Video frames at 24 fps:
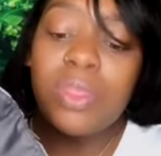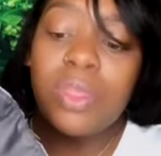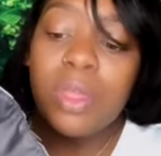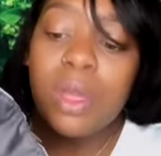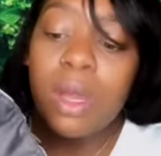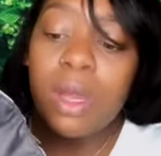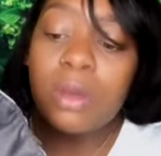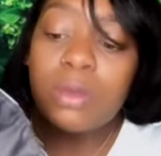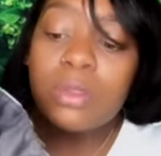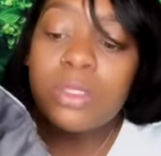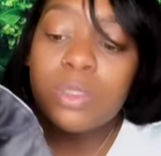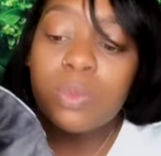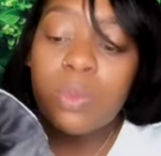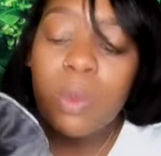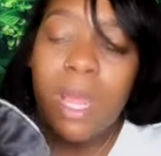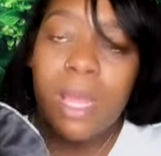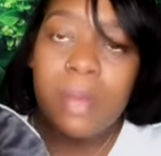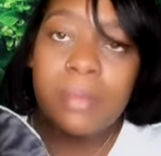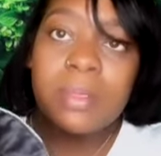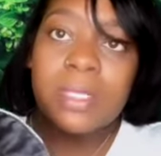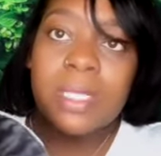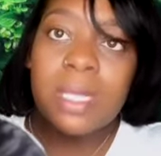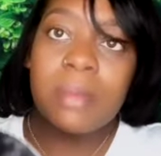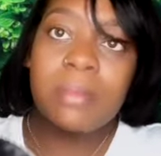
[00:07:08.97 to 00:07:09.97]
Those
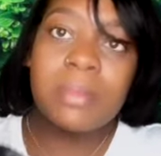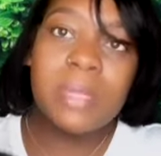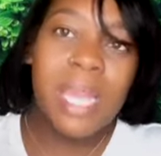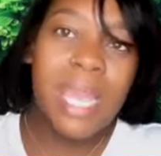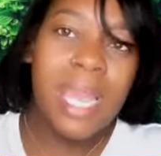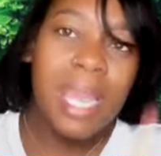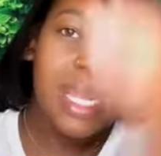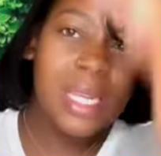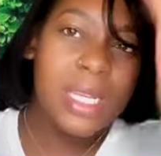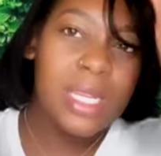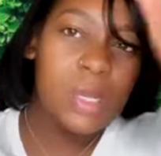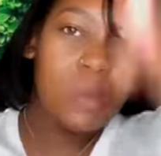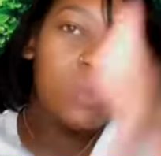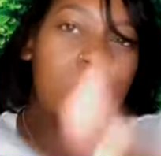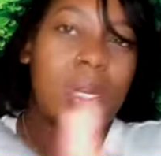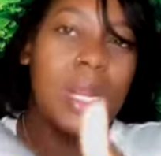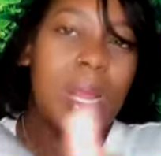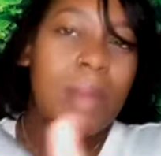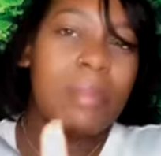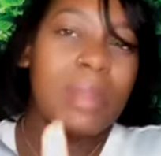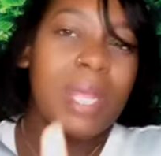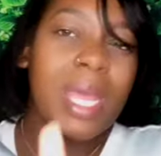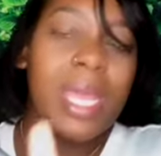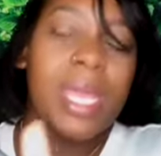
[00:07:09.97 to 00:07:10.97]
wipes come in handy when
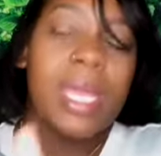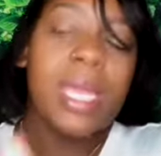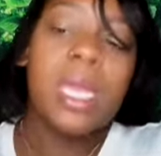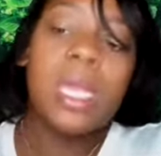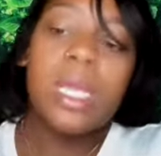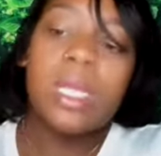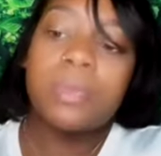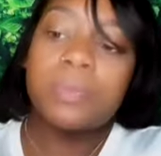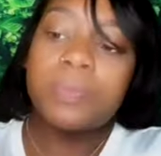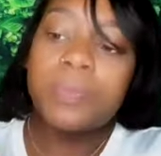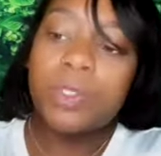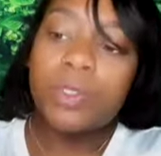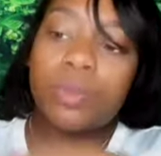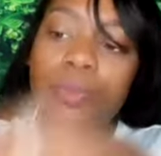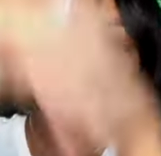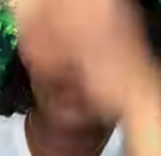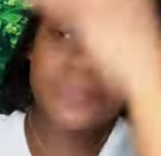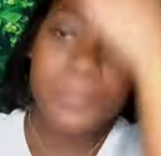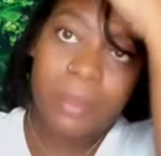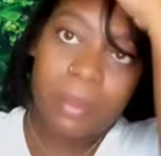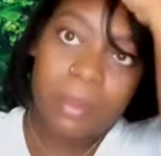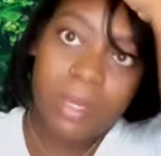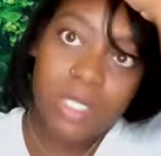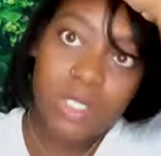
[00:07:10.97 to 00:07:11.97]
I'm like, oop,
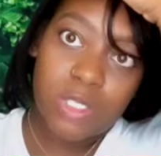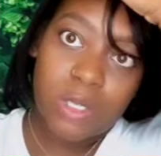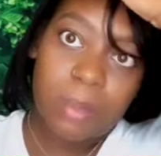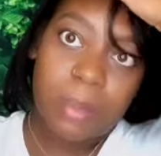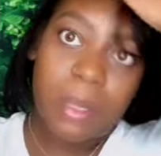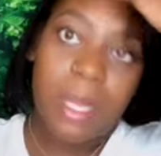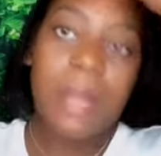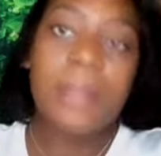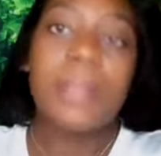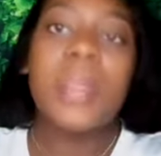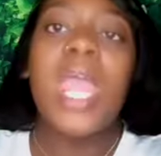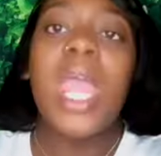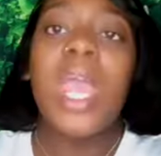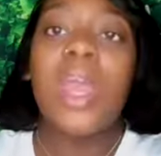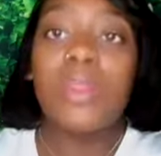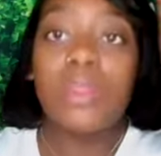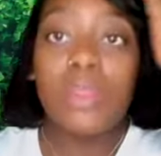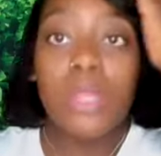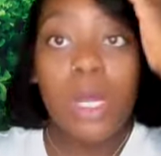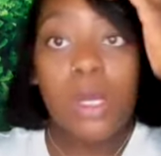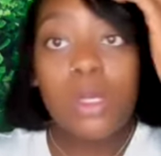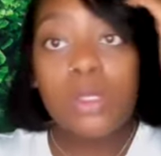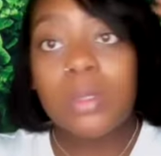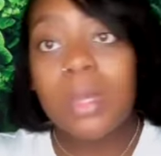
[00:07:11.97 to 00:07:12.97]
I'm about to drop it.
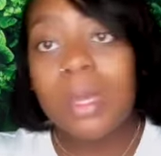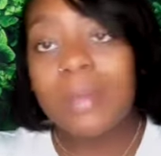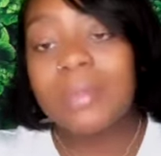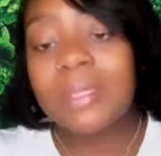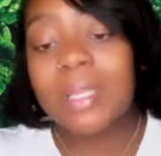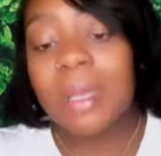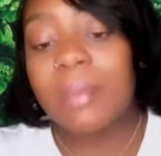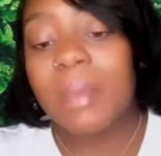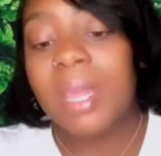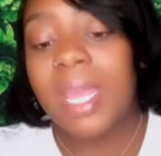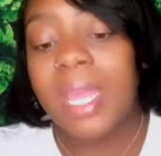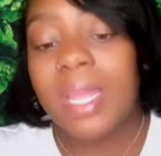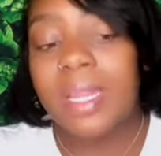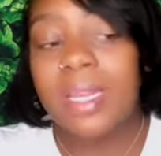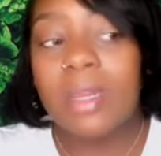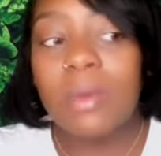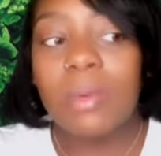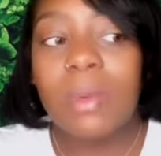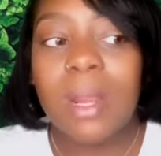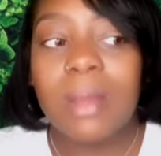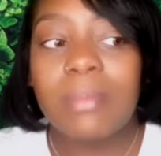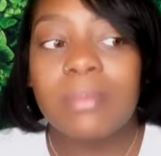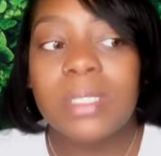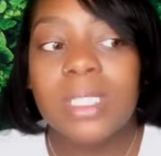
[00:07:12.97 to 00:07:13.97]
Those wipes come in handy
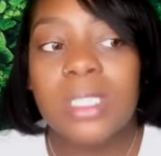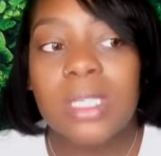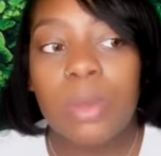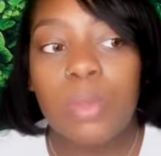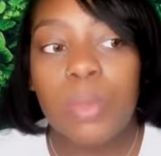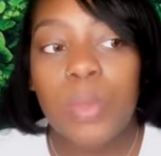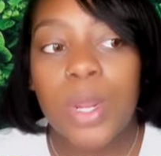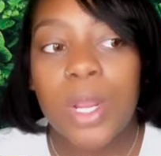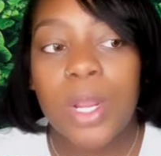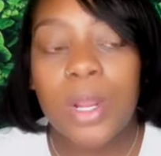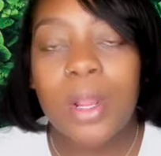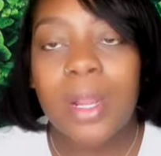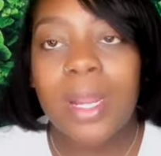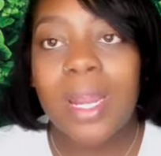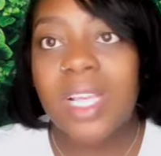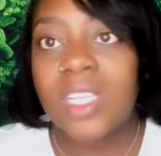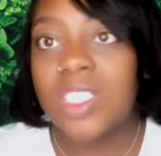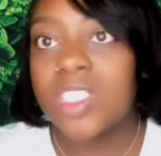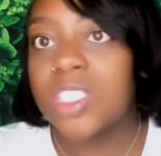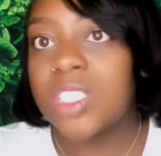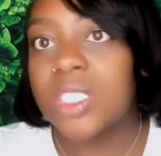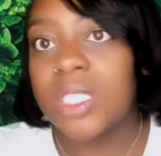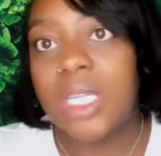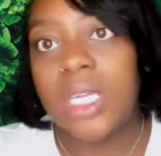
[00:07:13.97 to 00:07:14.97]
when I'm somewhere and I
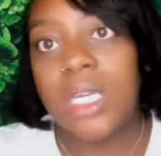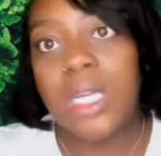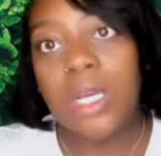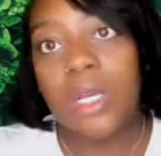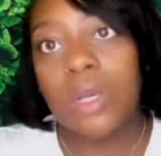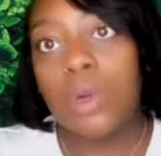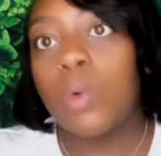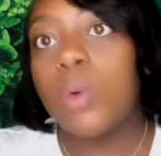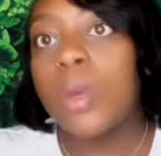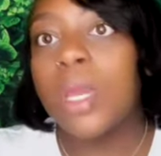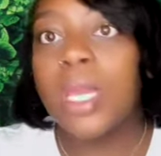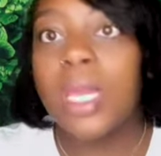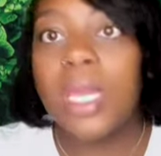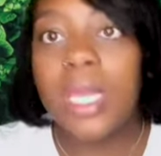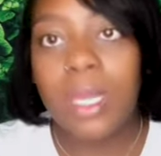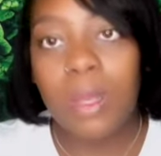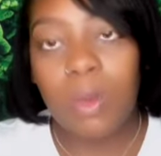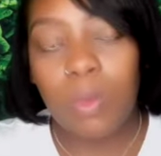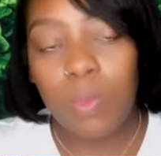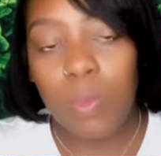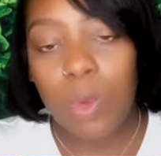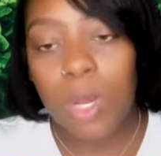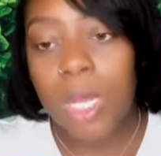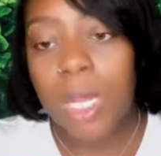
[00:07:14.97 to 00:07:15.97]
just need to quick
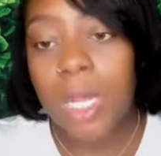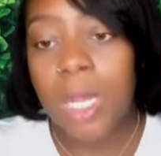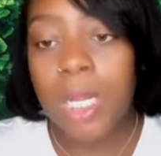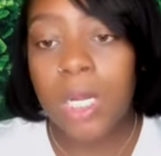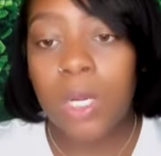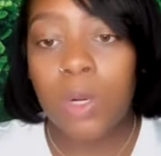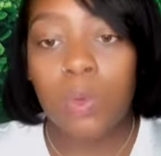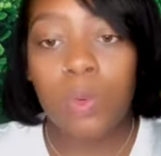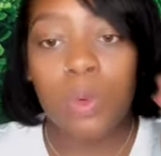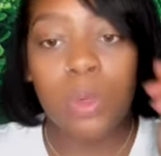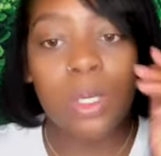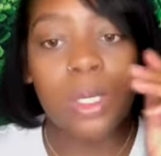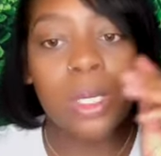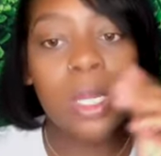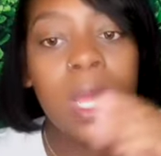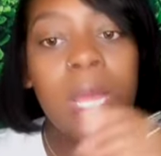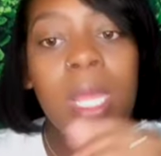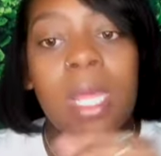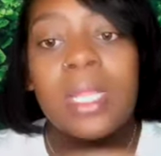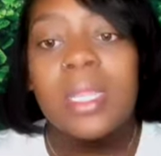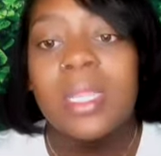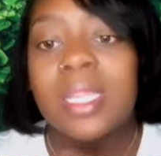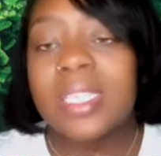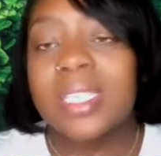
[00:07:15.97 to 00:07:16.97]
get one, or
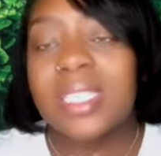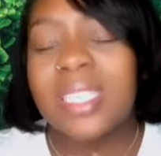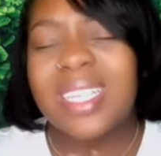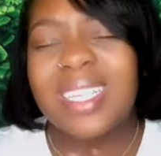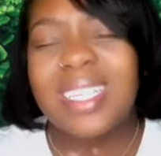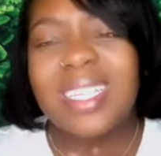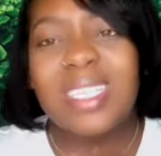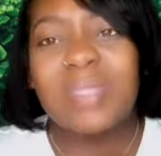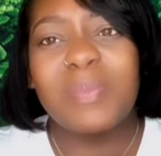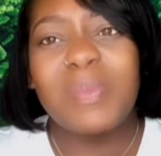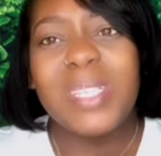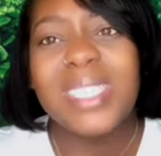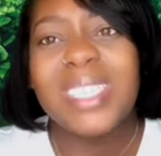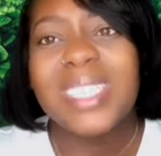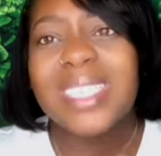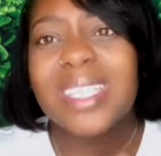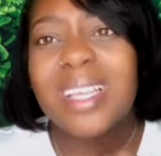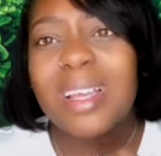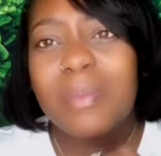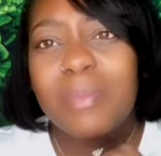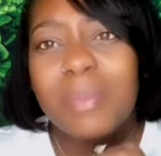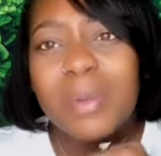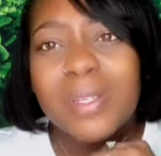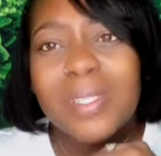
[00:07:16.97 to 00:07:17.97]
let's say he spits
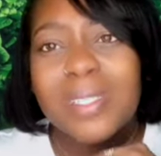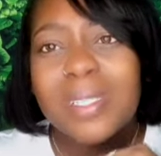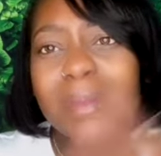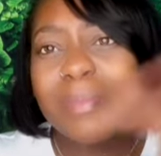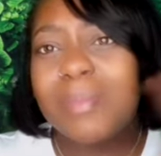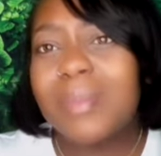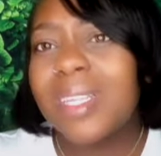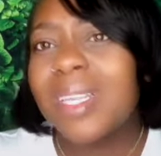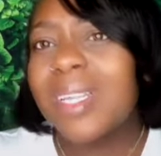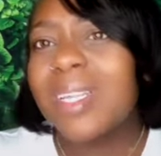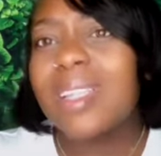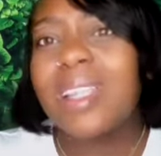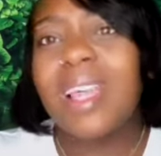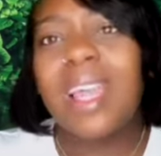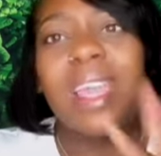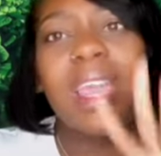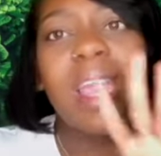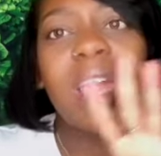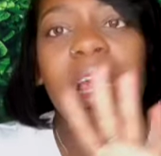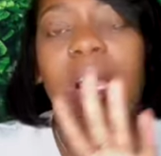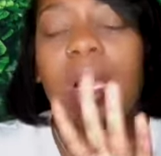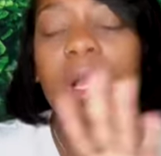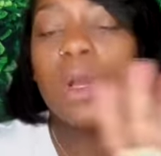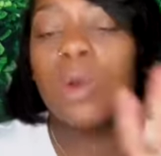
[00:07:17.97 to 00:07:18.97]
up or something,
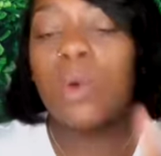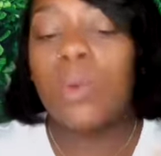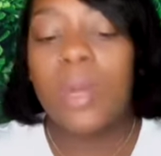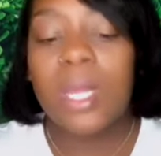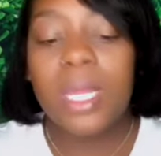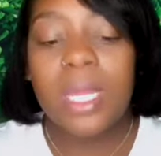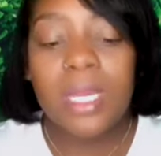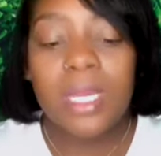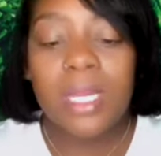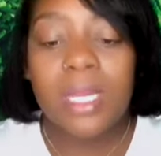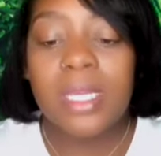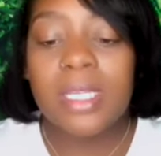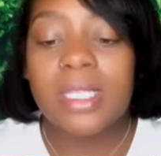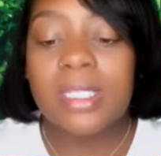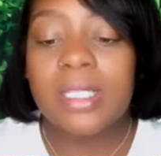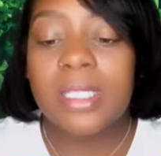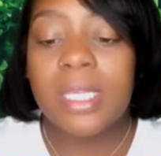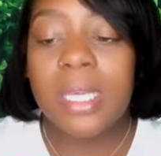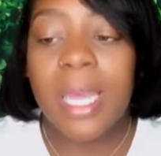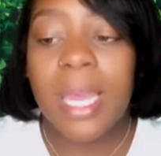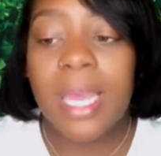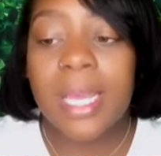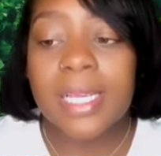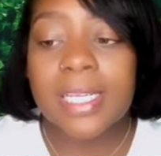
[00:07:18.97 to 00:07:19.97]
like quick and
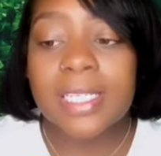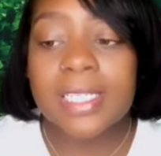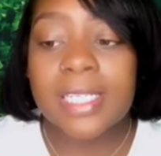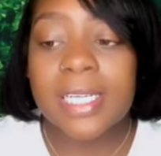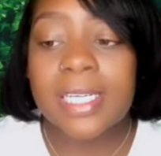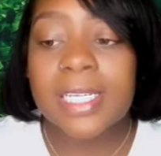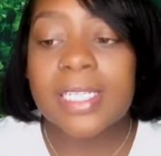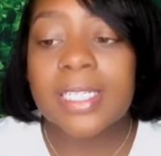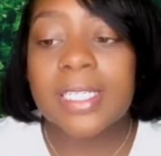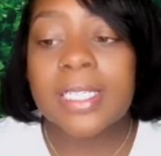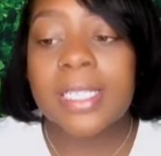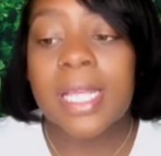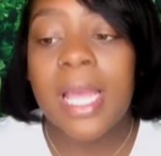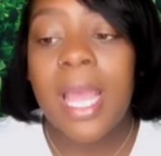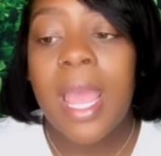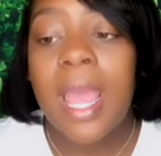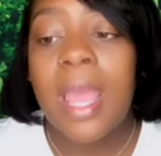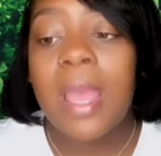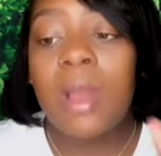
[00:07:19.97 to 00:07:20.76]
easy access.